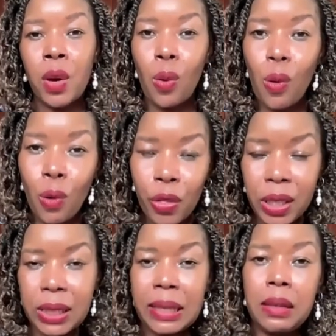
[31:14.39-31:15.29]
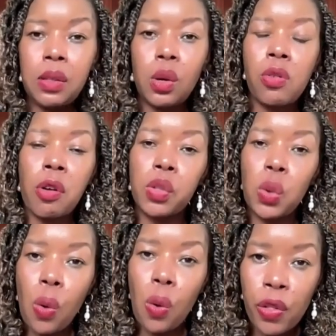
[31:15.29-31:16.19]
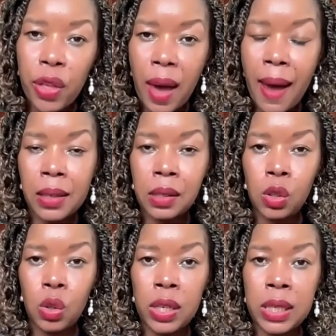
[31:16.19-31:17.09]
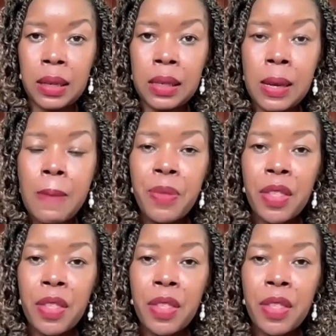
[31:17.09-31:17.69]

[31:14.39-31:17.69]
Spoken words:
that all the T's are crossed, all the I's are dotted,